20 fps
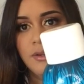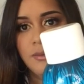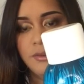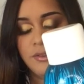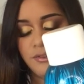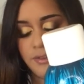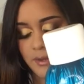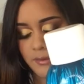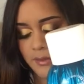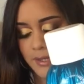
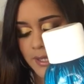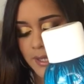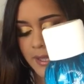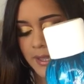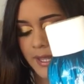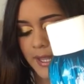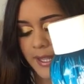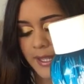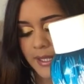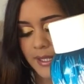which I really
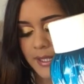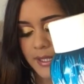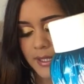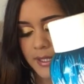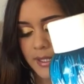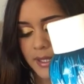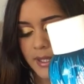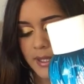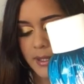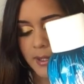like.
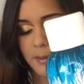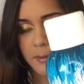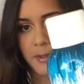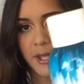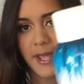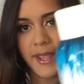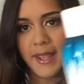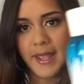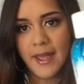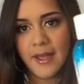Um,
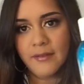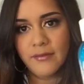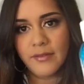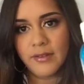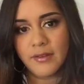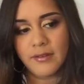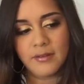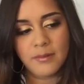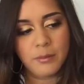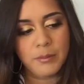I have
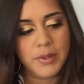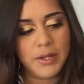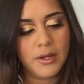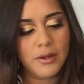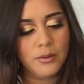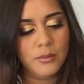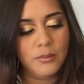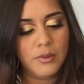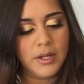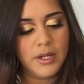this
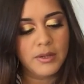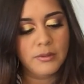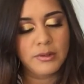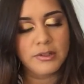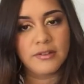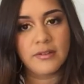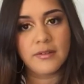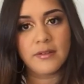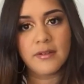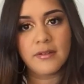bigger one,
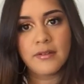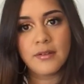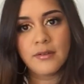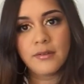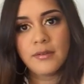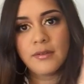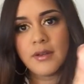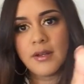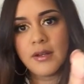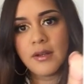which is a
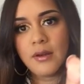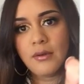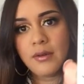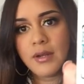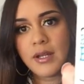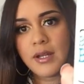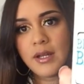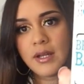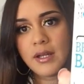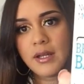toasted
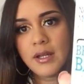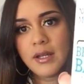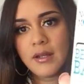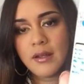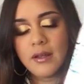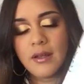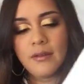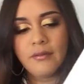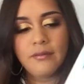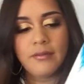coconut
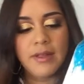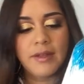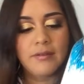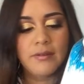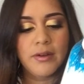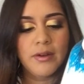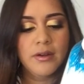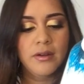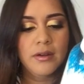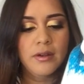uh,
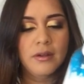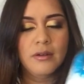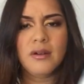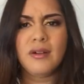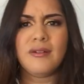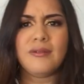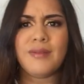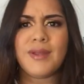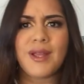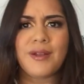flavor.
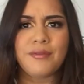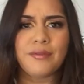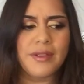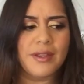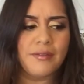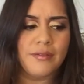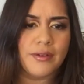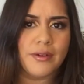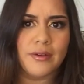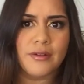Oh, not
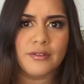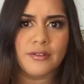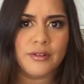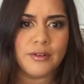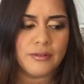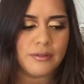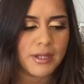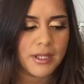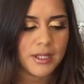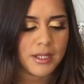flavor, because you
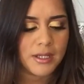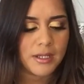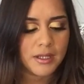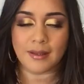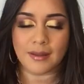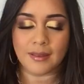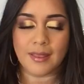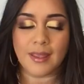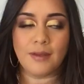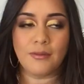don't eat it.
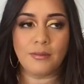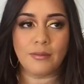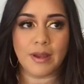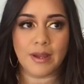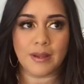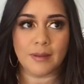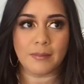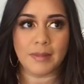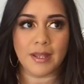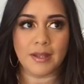They
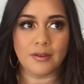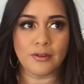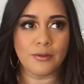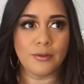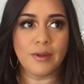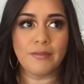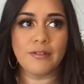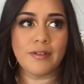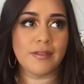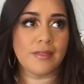recommend,
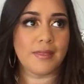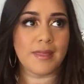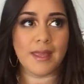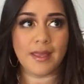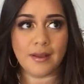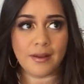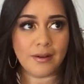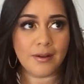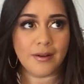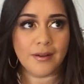whoever
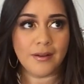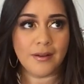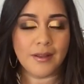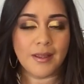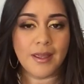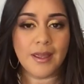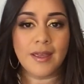they are,